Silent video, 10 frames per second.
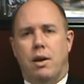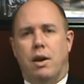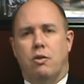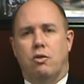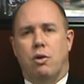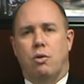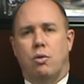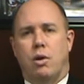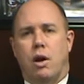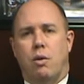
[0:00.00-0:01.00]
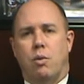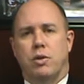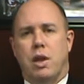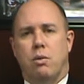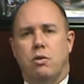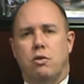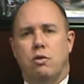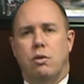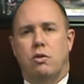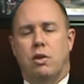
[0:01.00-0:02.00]
And so what they would
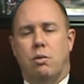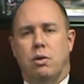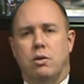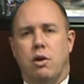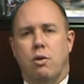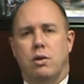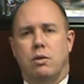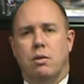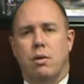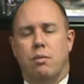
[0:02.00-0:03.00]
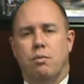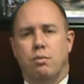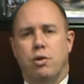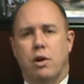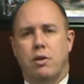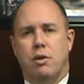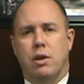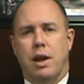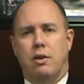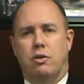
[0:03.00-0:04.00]
do is they would go and put on their
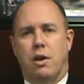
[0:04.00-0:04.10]
case.